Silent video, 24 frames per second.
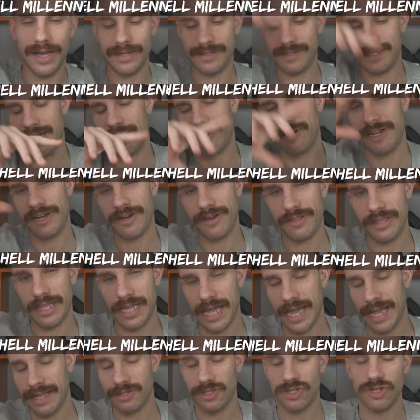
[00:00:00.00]
down here in the
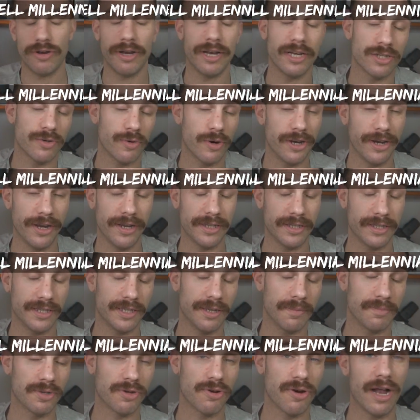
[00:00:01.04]
end screen to where you can
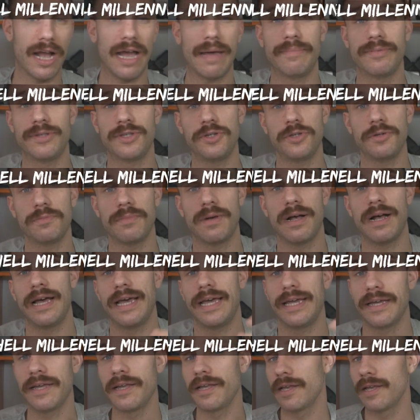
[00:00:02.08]
subscribe to
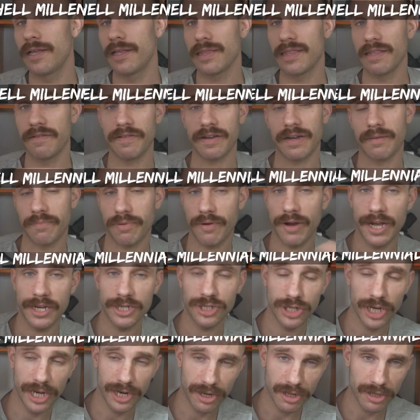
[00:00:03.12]
my Living Abroad
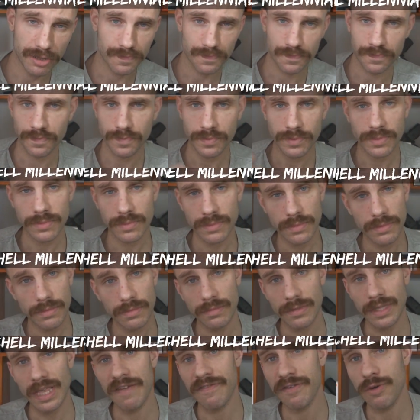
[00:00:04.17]
channel.
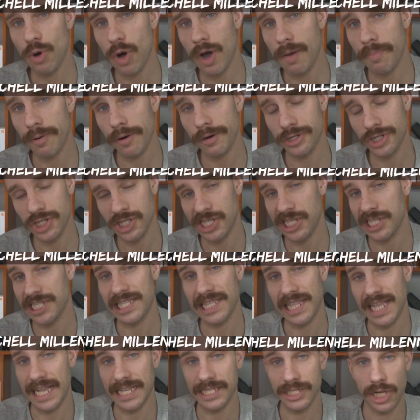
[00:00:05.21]
If you want to purchase
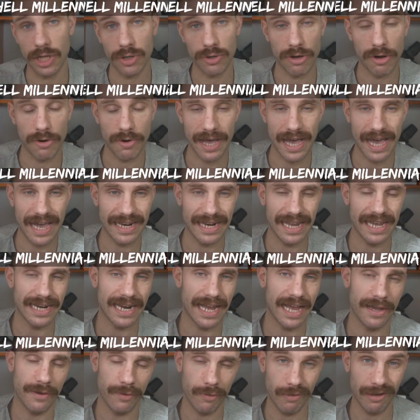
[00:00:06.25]
this lens, I'll go ahead and
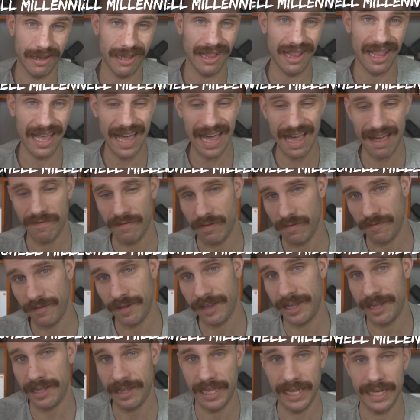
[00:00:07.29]
I will have
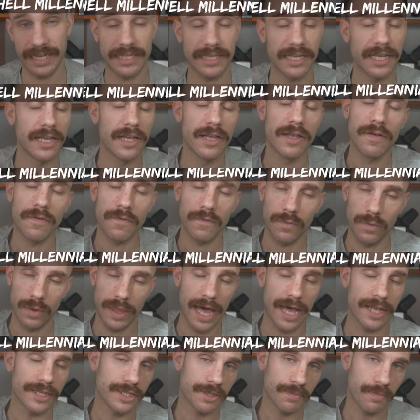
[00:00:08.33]
affiliate links
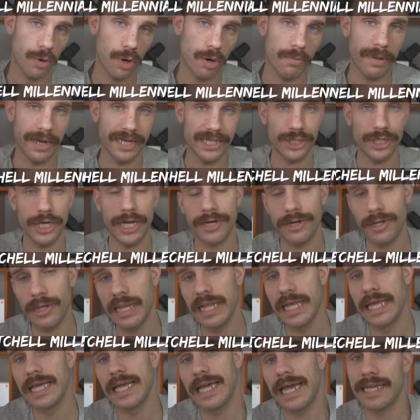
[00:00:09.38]
that support my
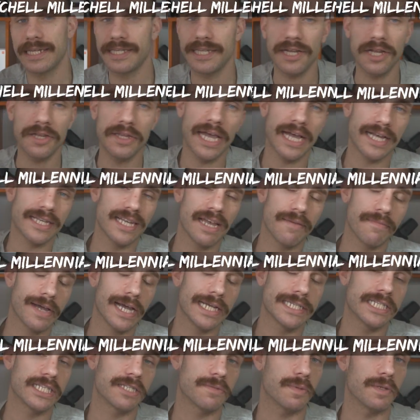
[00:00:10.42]
channel. Until next time,
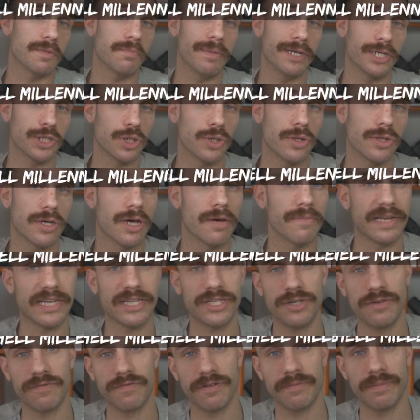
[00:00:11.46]
guys, it's been Mitchell coming
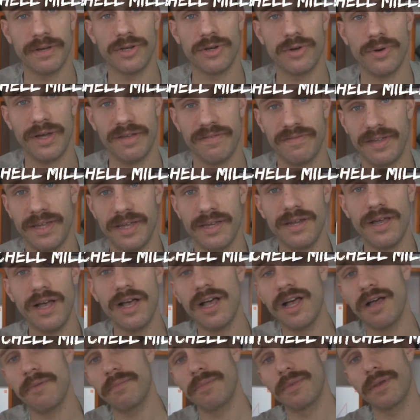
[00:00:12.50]
to you from Hanoi,
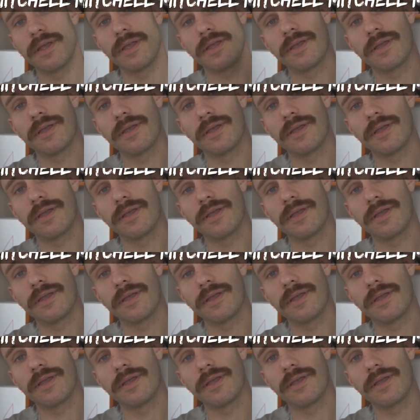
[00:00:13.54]
Vietnam.